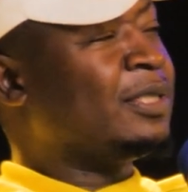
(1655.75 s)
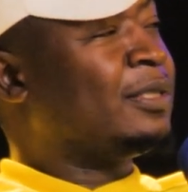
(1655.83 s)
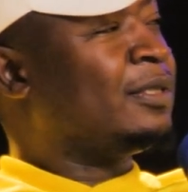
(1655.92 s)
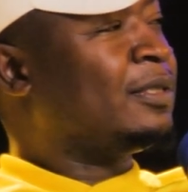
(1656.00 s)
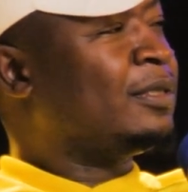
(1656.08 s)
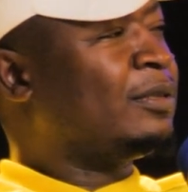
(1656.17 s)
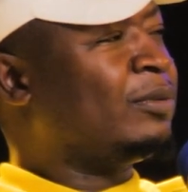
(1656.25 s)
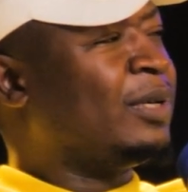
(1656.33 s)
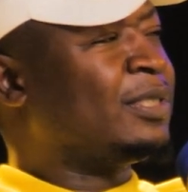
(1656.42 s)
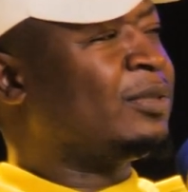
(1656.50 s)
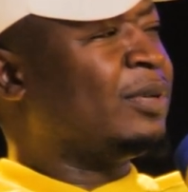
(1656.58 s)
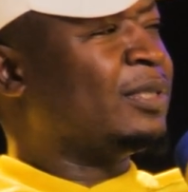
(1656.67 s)
it?
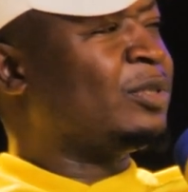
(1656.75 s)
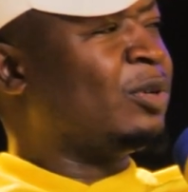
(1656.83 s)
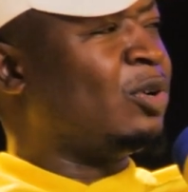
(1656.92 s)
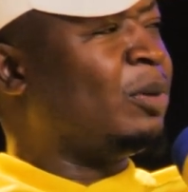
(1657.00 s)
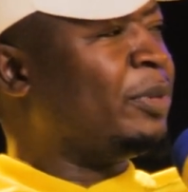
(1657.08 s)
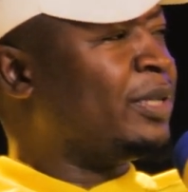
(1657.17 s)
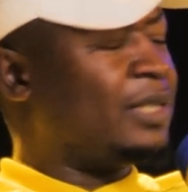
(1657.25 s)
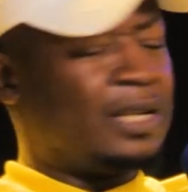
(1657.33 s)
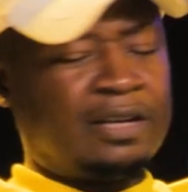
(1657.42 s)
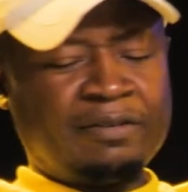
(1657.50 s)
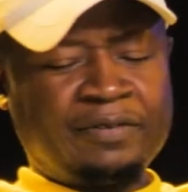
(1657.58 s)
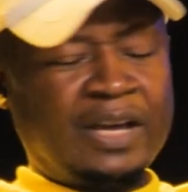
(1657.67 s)
What's your comment
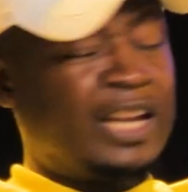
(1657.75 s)
there?